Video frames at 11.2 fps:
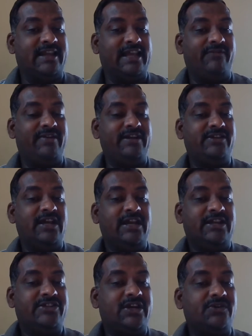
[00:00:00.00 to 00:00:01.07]
language,
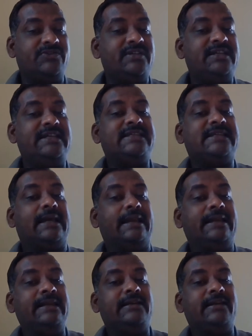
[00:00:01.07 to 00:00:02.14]
Chaucer is
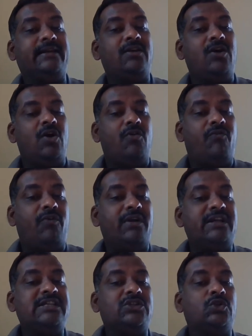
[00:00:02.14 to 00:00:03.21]
credited for
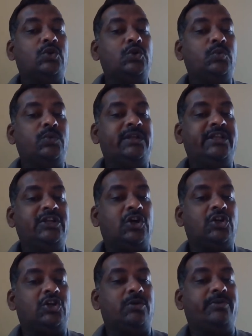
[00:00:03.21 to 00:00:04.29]
his noteworthy
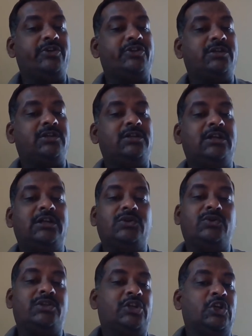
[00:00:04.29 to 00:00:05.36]
contribution
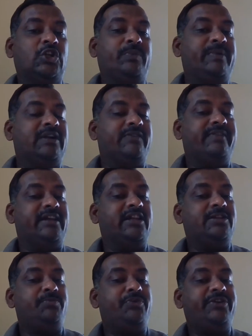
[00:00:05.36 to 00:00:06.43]
to the development of the
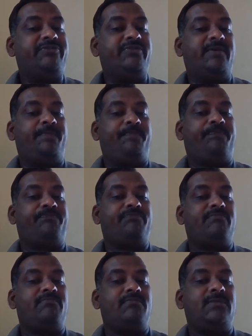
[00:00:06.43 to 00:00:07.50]
English poetry.
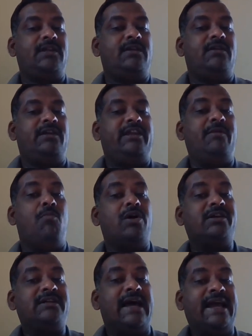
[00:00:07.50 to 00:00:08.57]
He
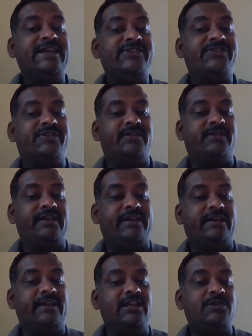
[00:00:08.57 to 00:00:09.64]
modernized
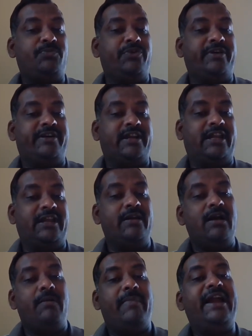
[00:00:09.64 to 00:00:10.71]
English poetry
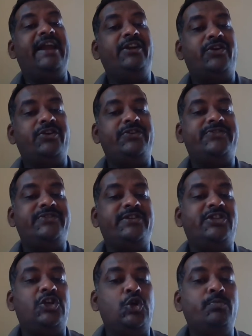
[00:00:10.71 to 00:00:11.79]
by introducing
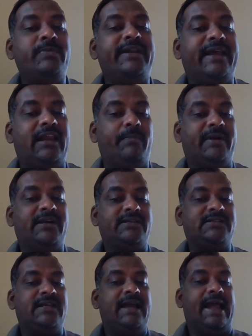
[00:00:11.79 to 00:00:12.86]
the human
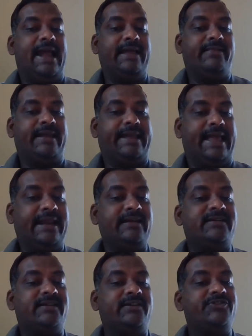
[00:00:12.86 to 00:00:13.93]
elements and the
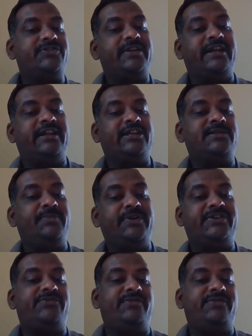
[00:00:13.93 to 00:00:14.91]
characters in his poetry.